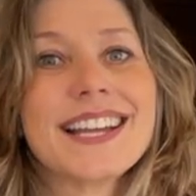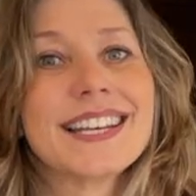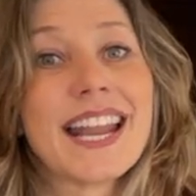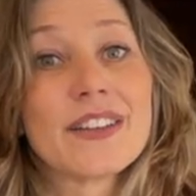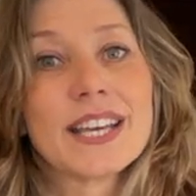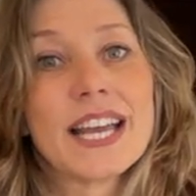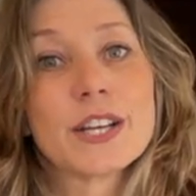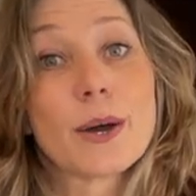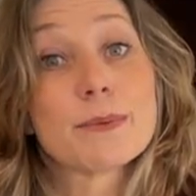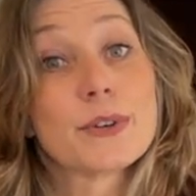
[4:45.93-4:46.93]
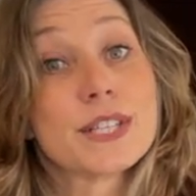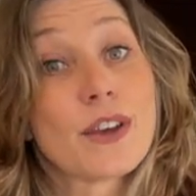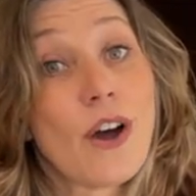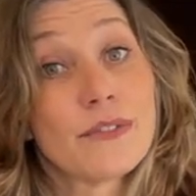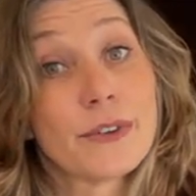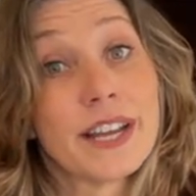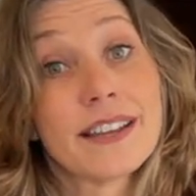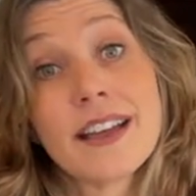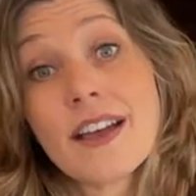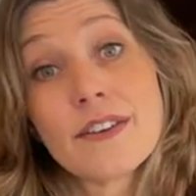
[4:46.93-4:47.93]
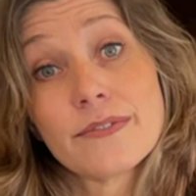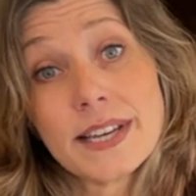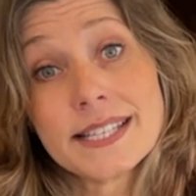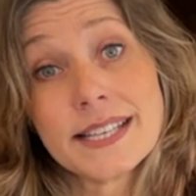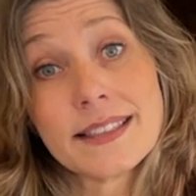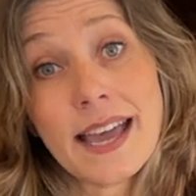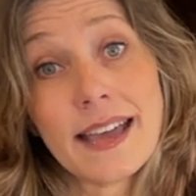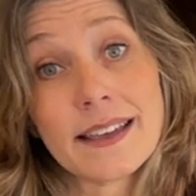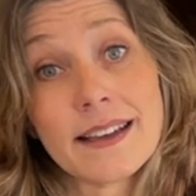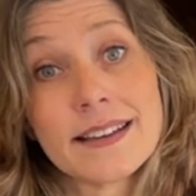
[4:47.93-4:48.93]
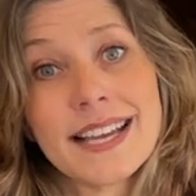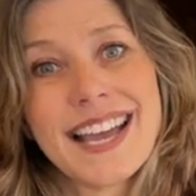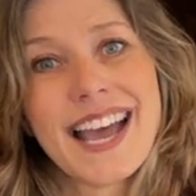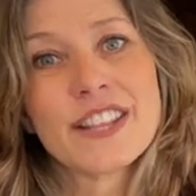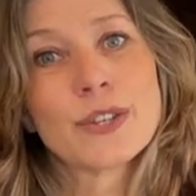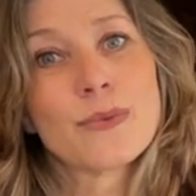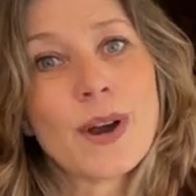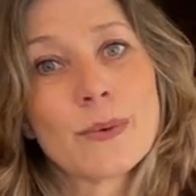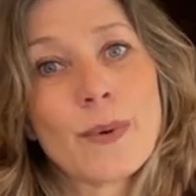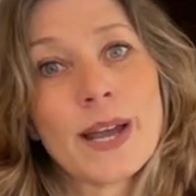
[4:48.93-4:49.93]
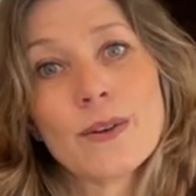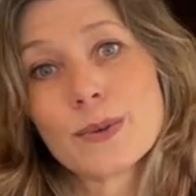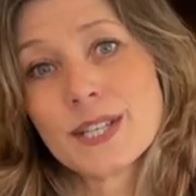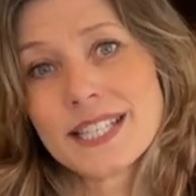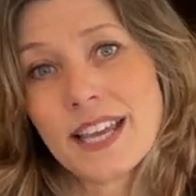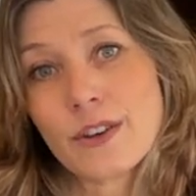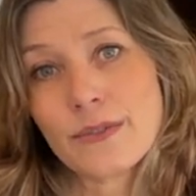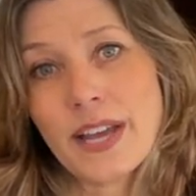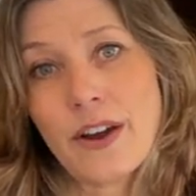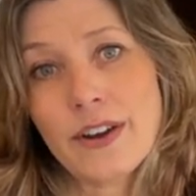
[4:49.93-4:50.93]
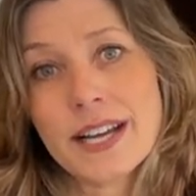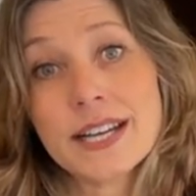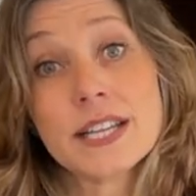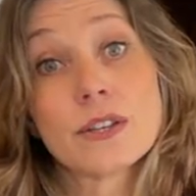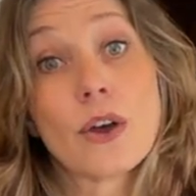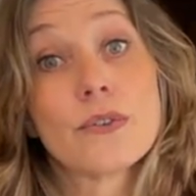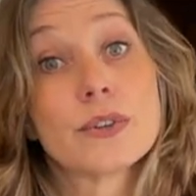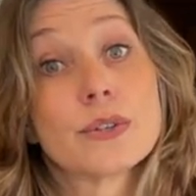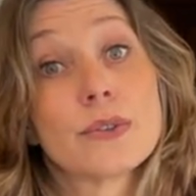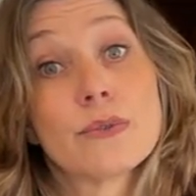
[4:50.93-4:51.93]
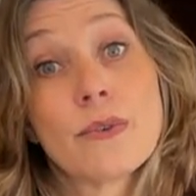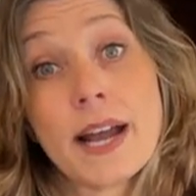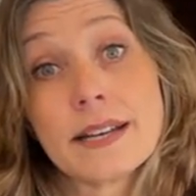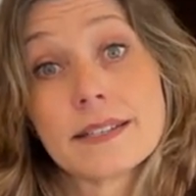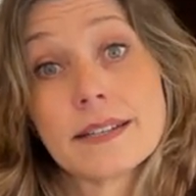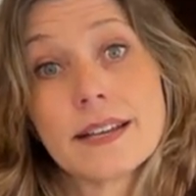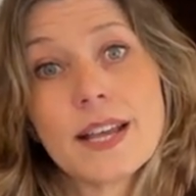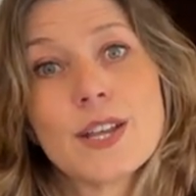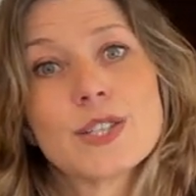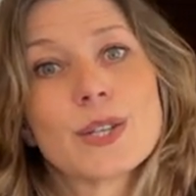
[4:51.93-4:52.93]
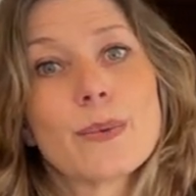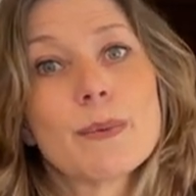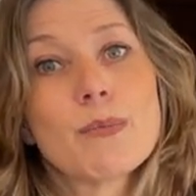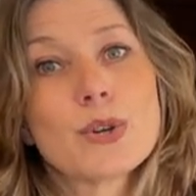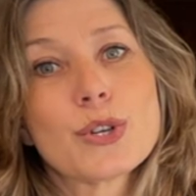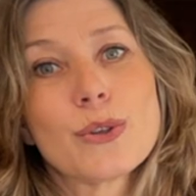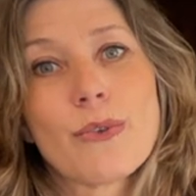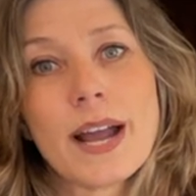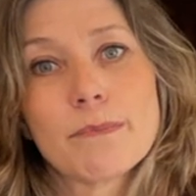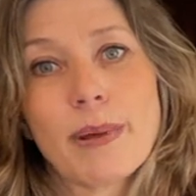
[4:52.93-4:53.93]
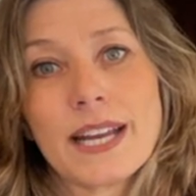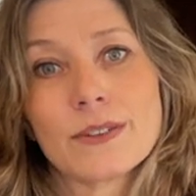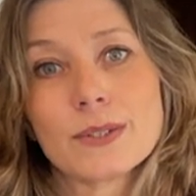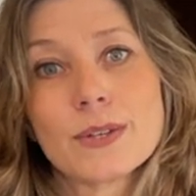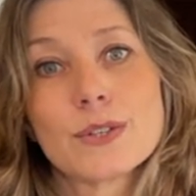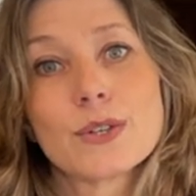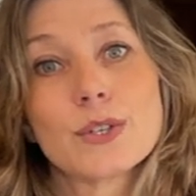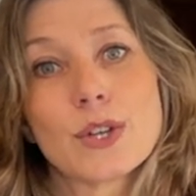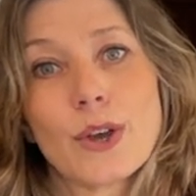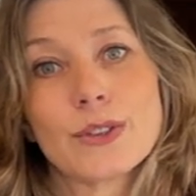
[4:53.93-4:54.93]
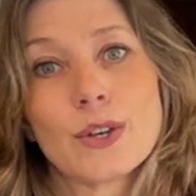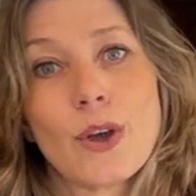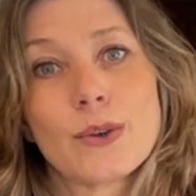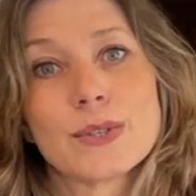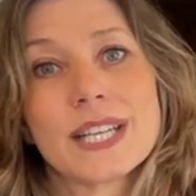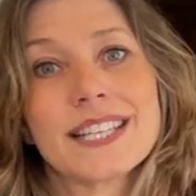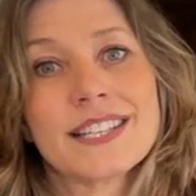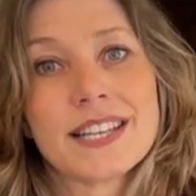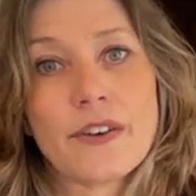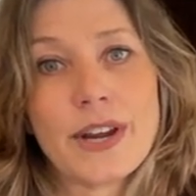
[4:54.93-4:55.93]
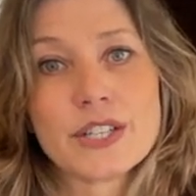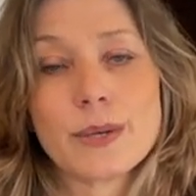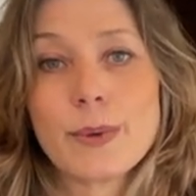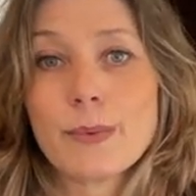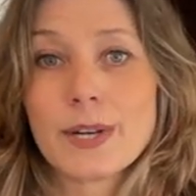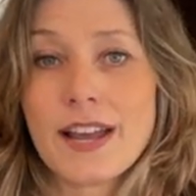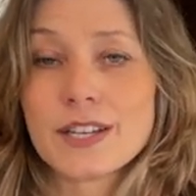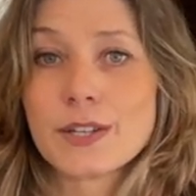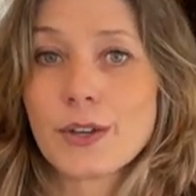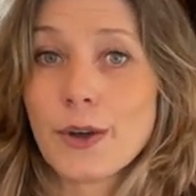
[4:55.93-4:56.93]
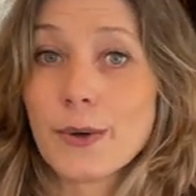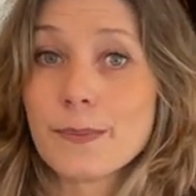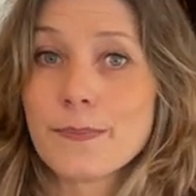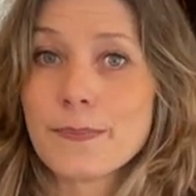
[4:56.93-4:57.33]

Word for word: Now the helicopter is hovering, facing the hangar, and the runway or the takeoff area is over to the right. So we push the right pedal to turn the nose in the direction we would like to go.